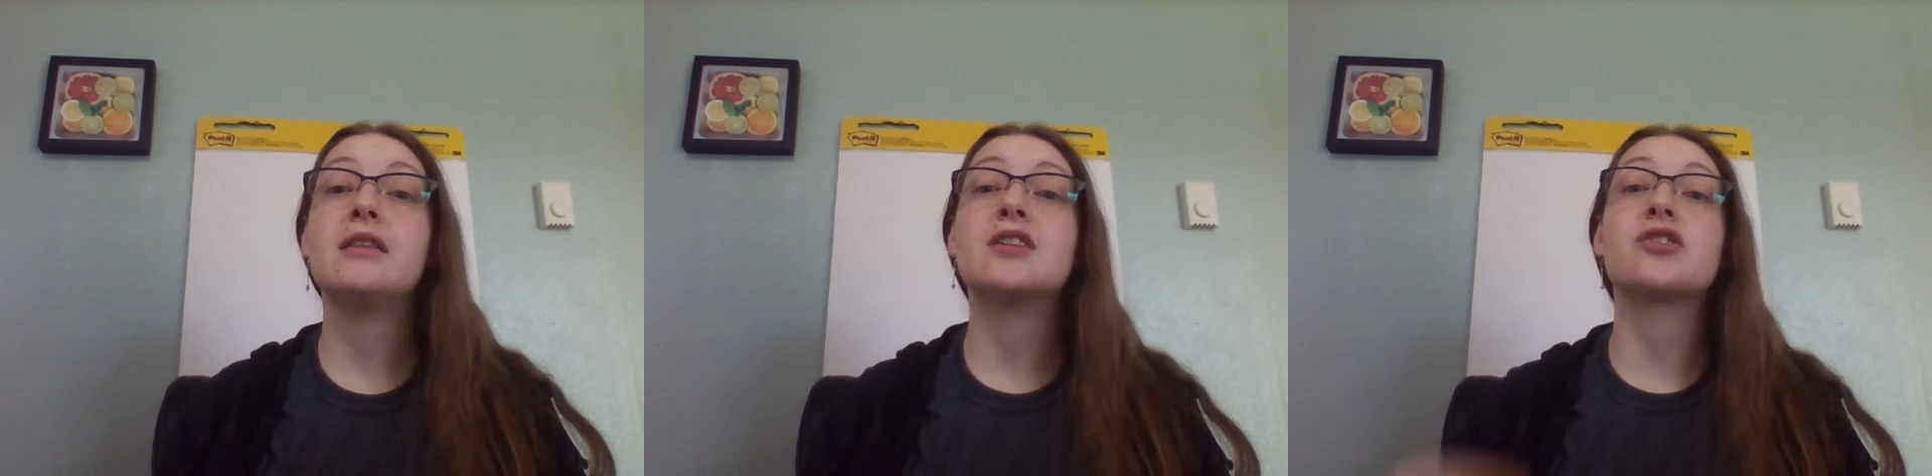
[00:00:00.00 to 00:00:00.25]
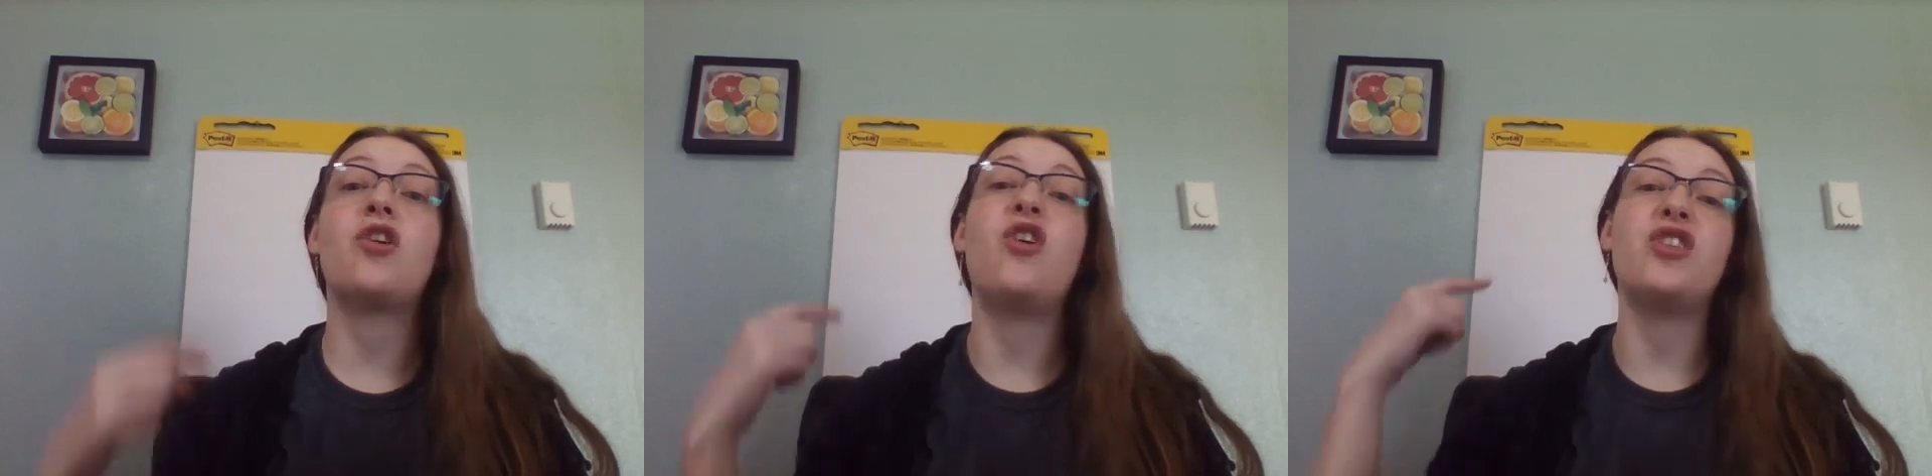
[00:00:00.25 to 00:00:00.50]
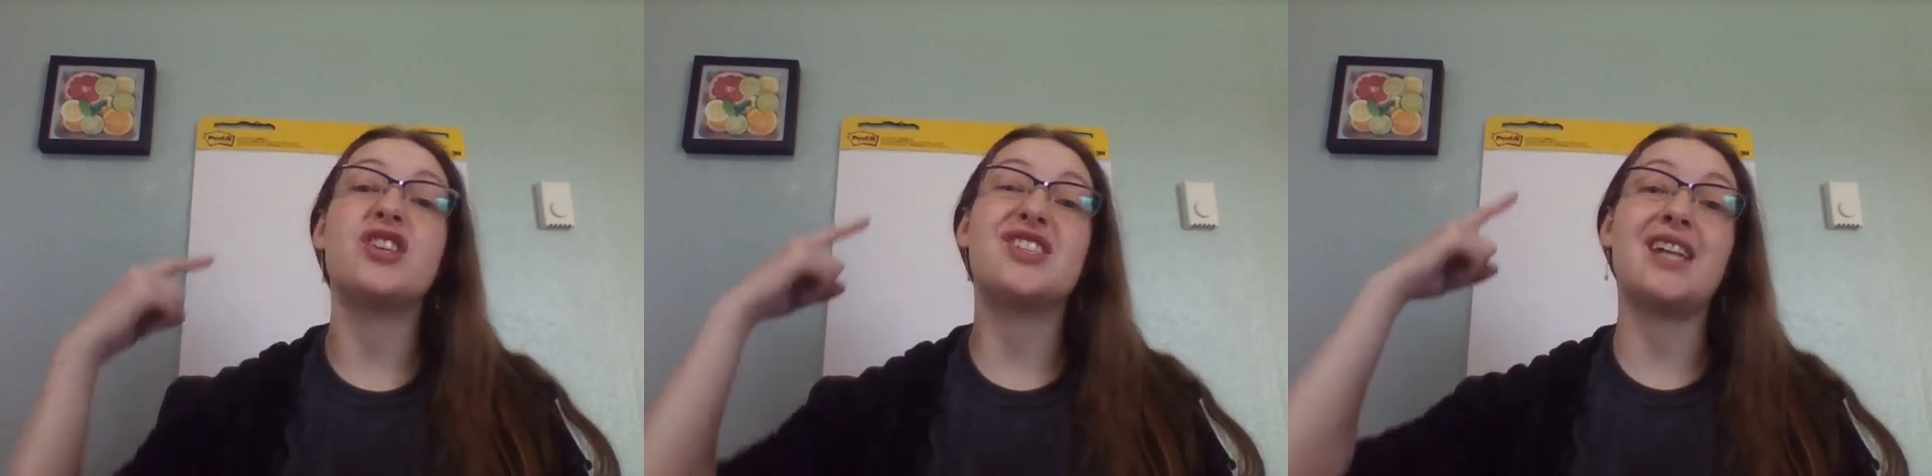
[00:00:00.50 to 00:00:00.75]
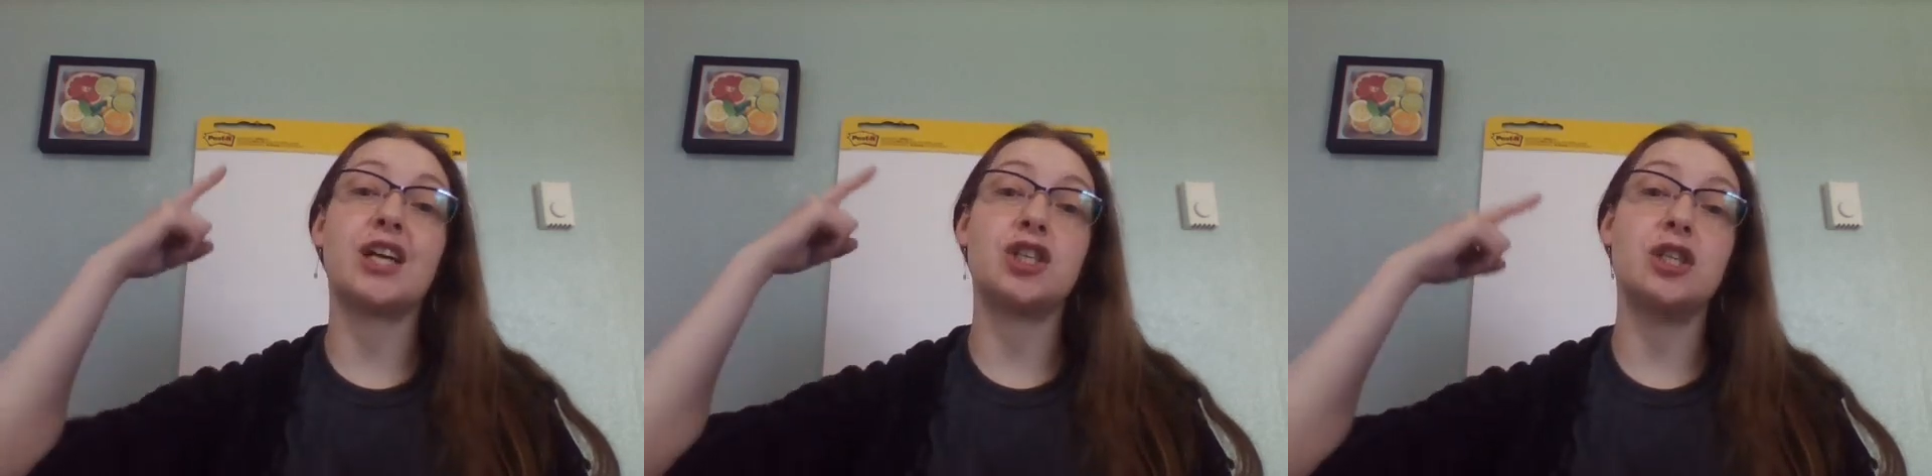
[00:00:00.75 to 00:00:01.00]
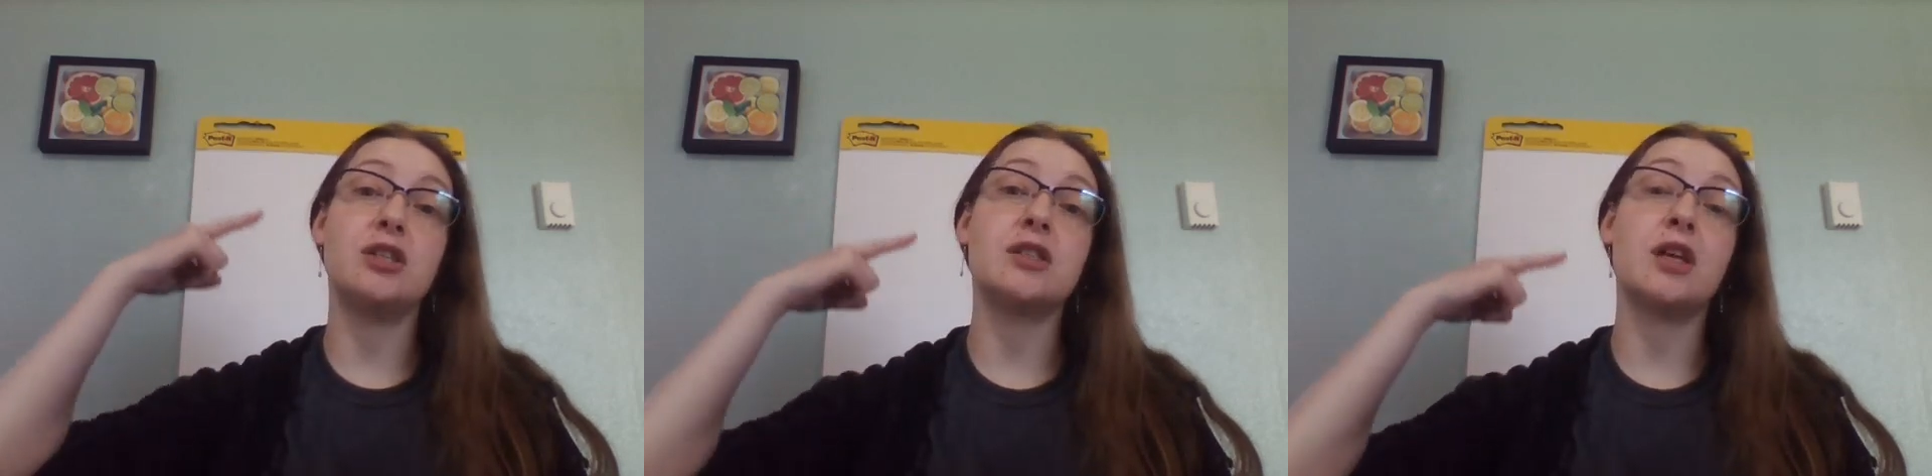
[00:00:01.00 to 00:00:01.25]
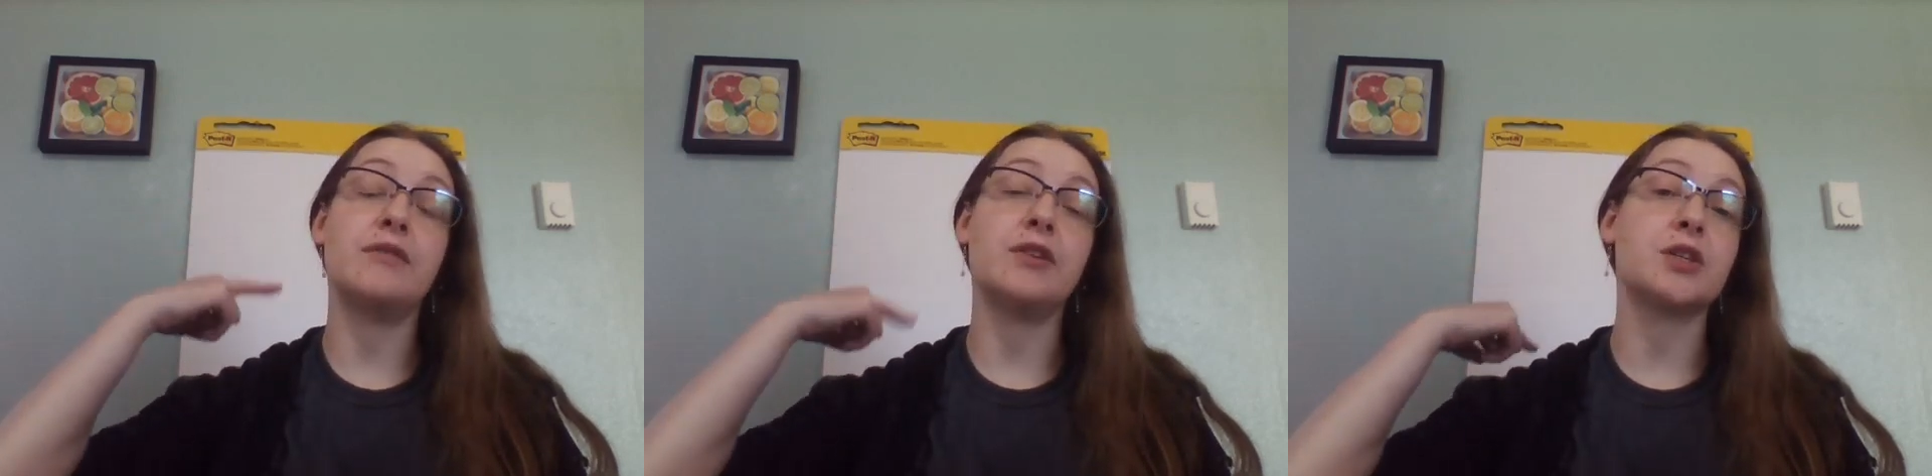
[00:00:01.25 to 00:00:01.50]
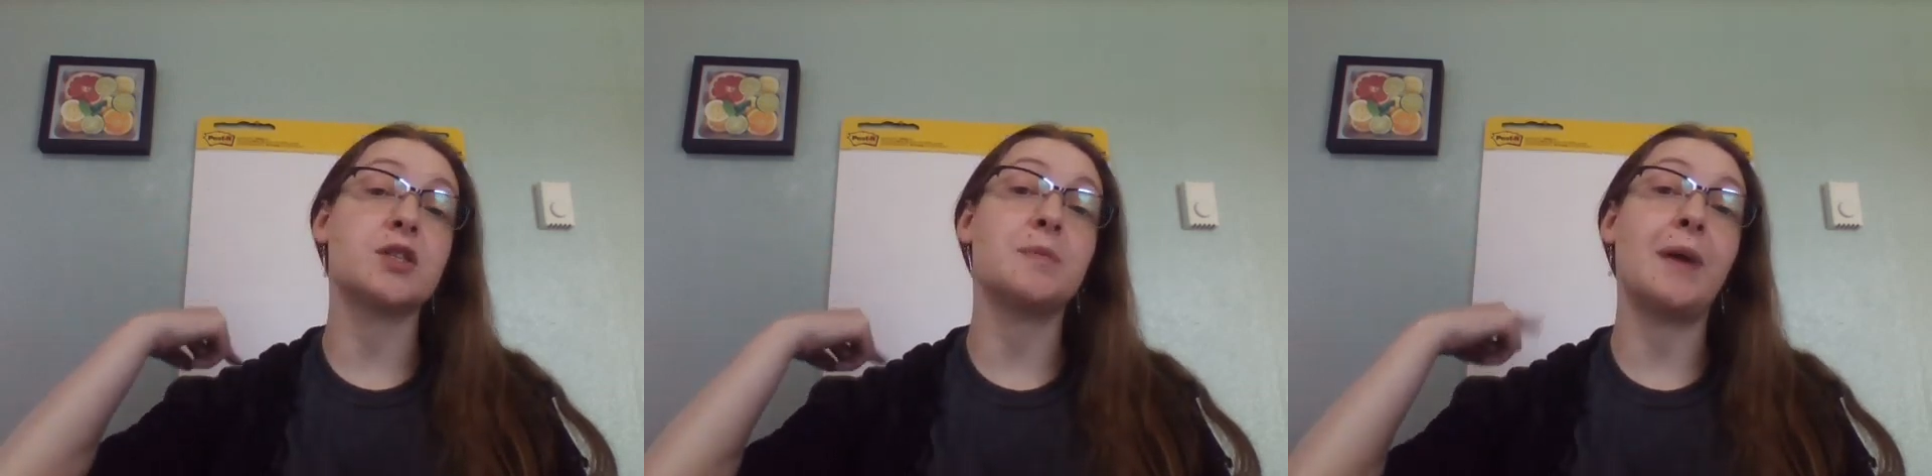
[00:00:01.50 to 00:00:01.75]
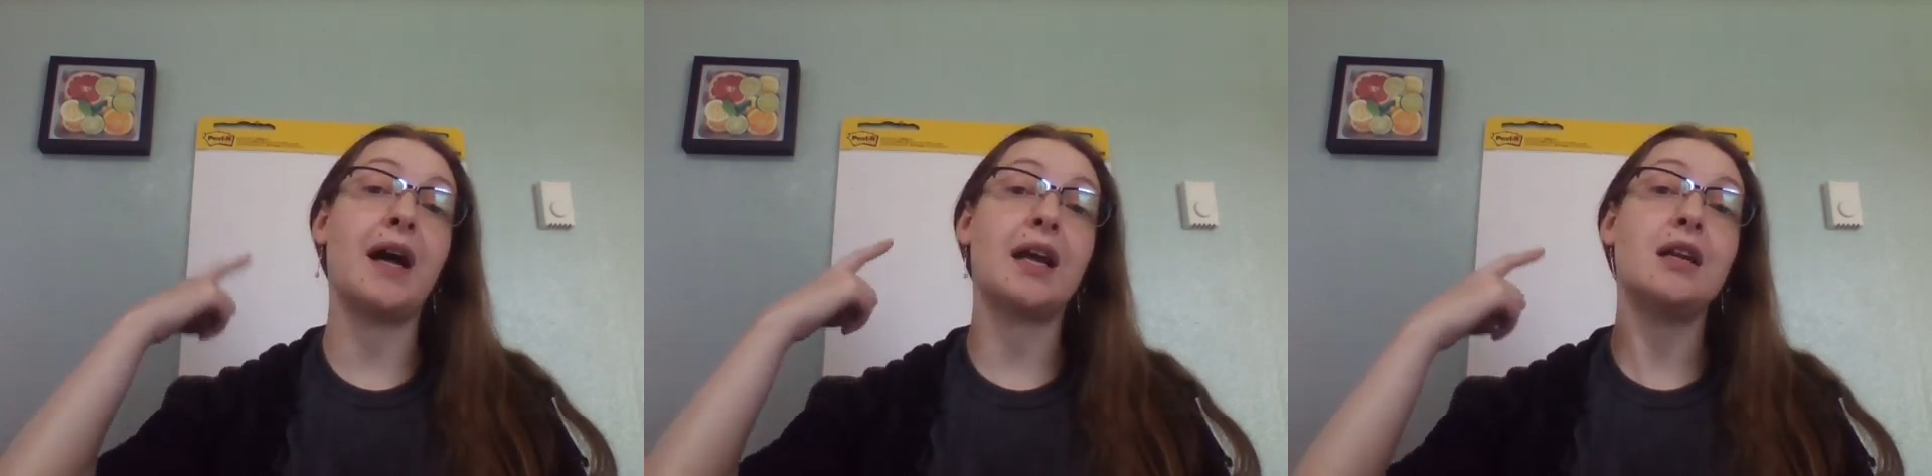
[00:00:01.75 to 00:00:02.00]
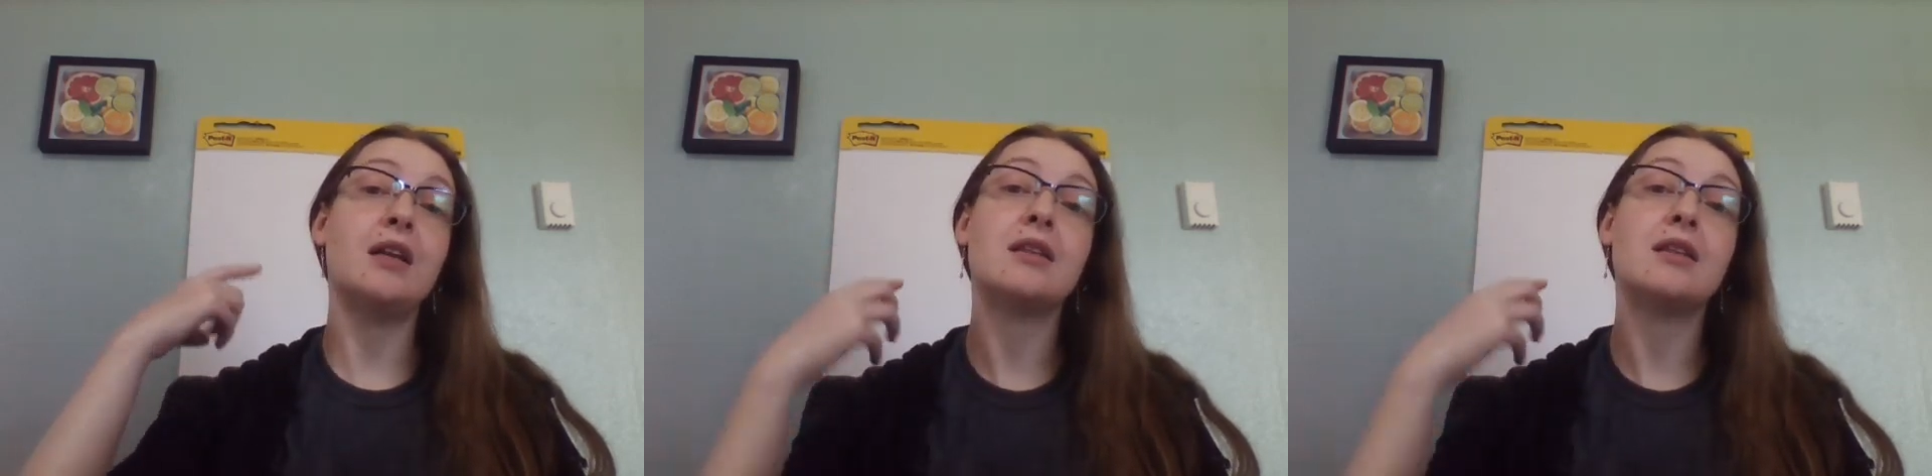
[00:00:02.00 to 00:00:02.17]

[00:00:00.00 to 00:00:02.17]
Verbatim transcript: These are all the sections of your spine